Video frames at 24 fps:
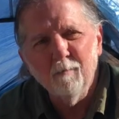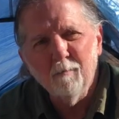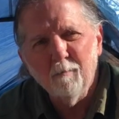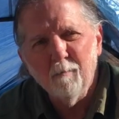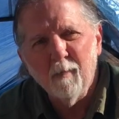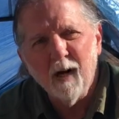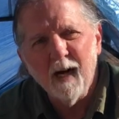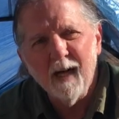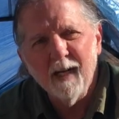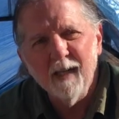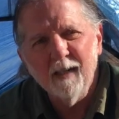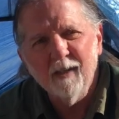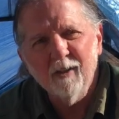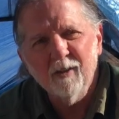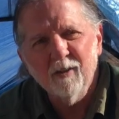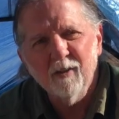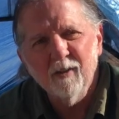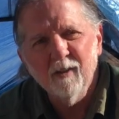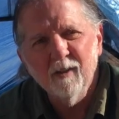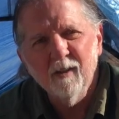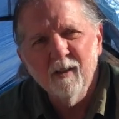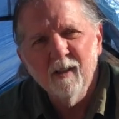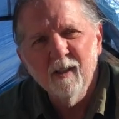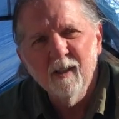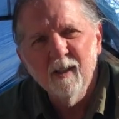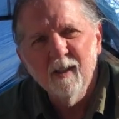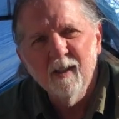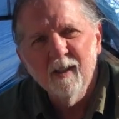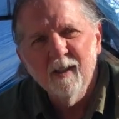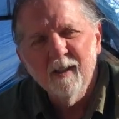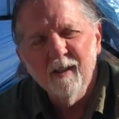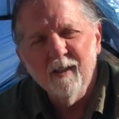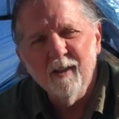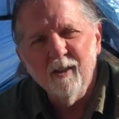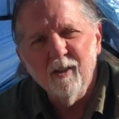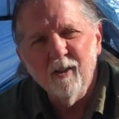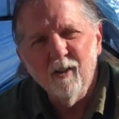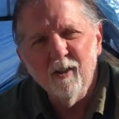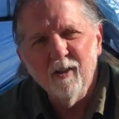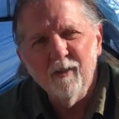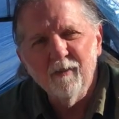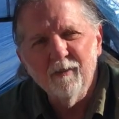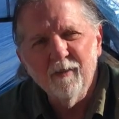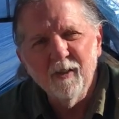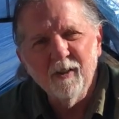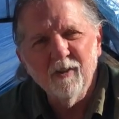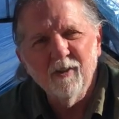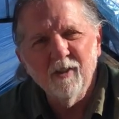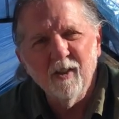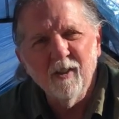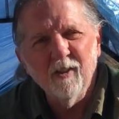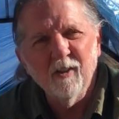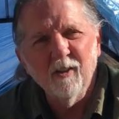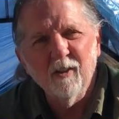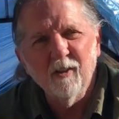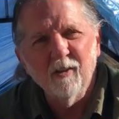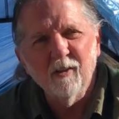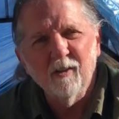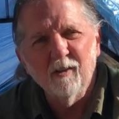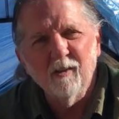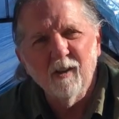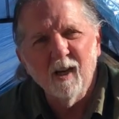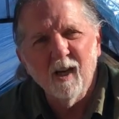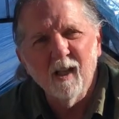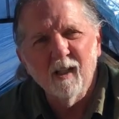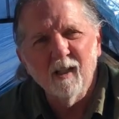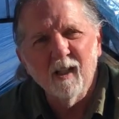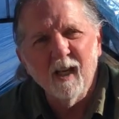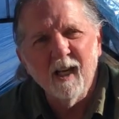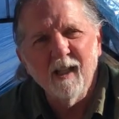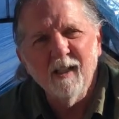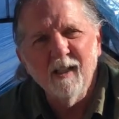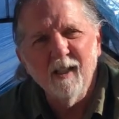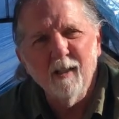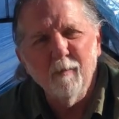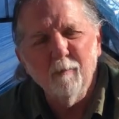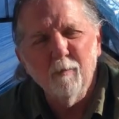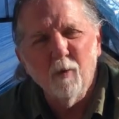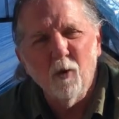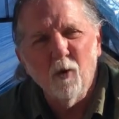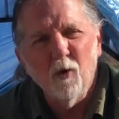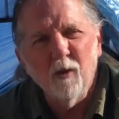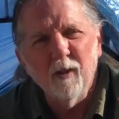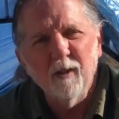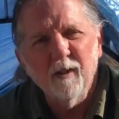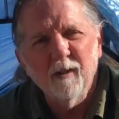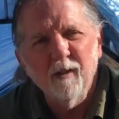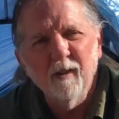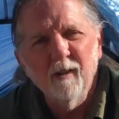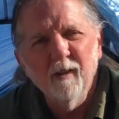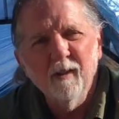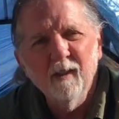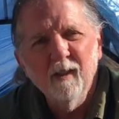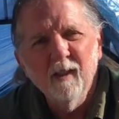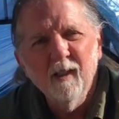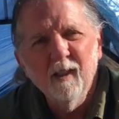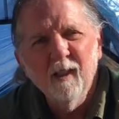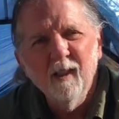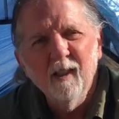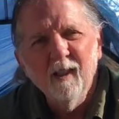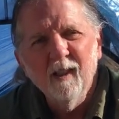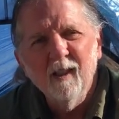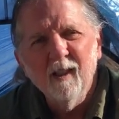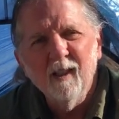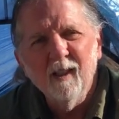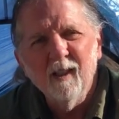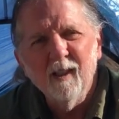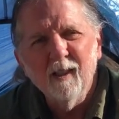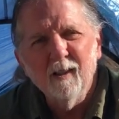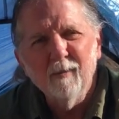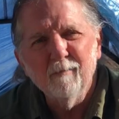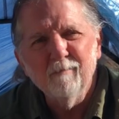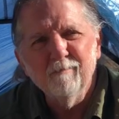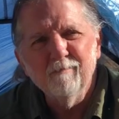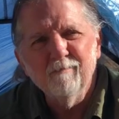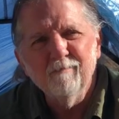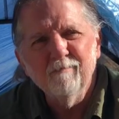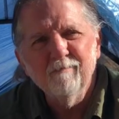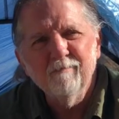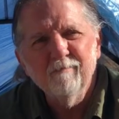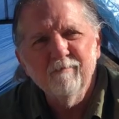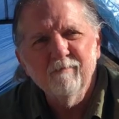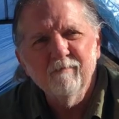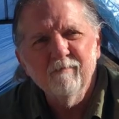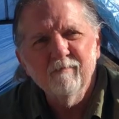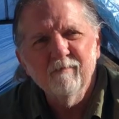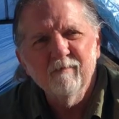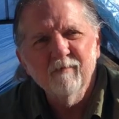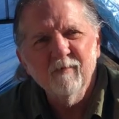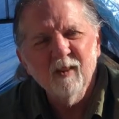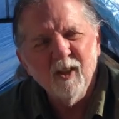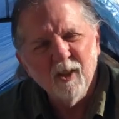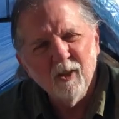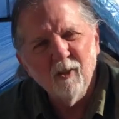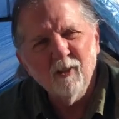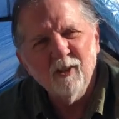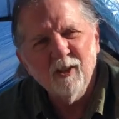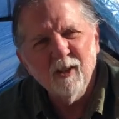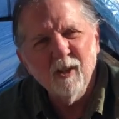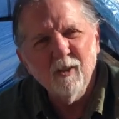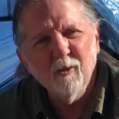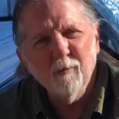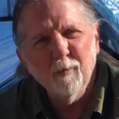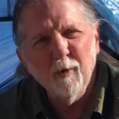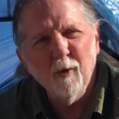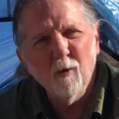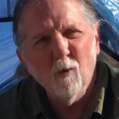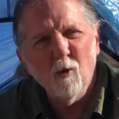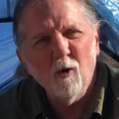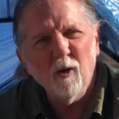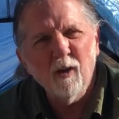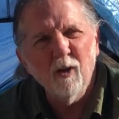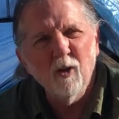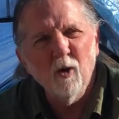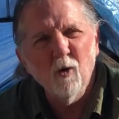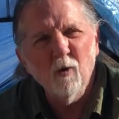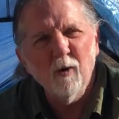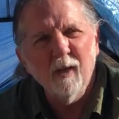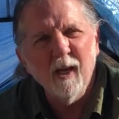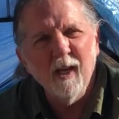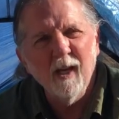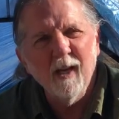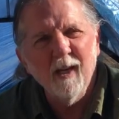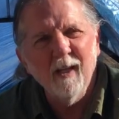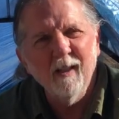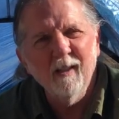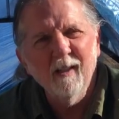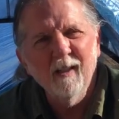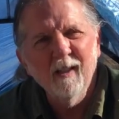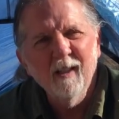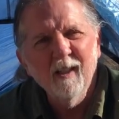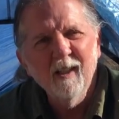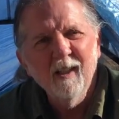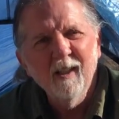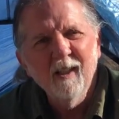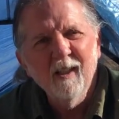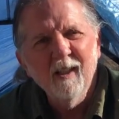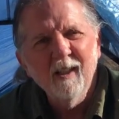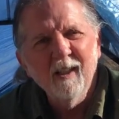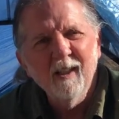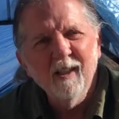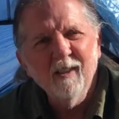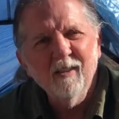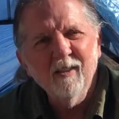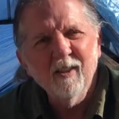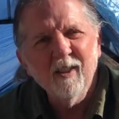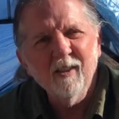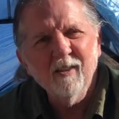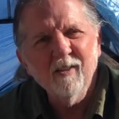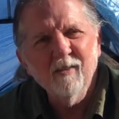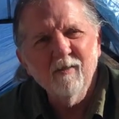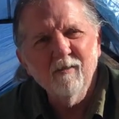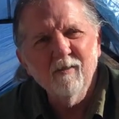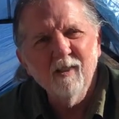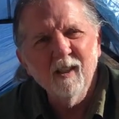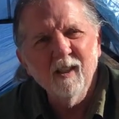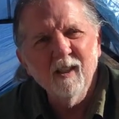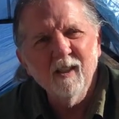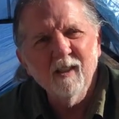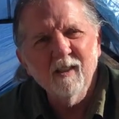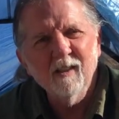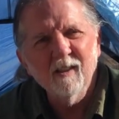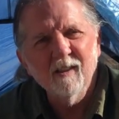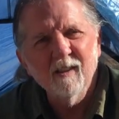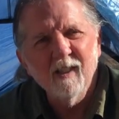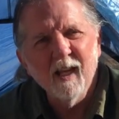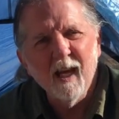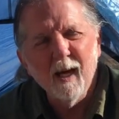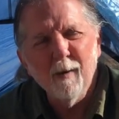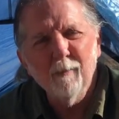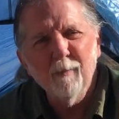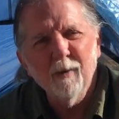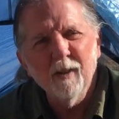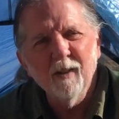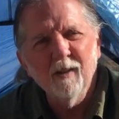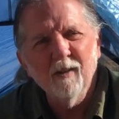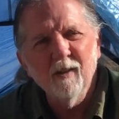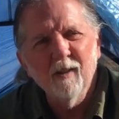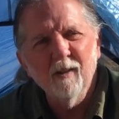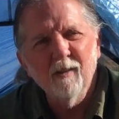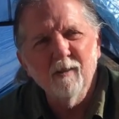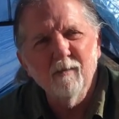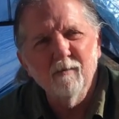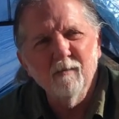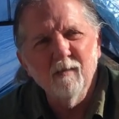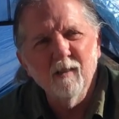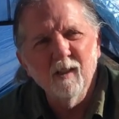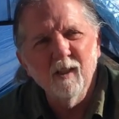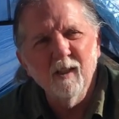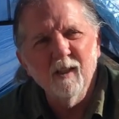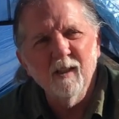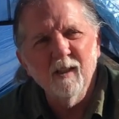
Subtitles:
mics, you know, that fits into your lightning port. You know, it seems to be working okay. It doesn't really snap in there really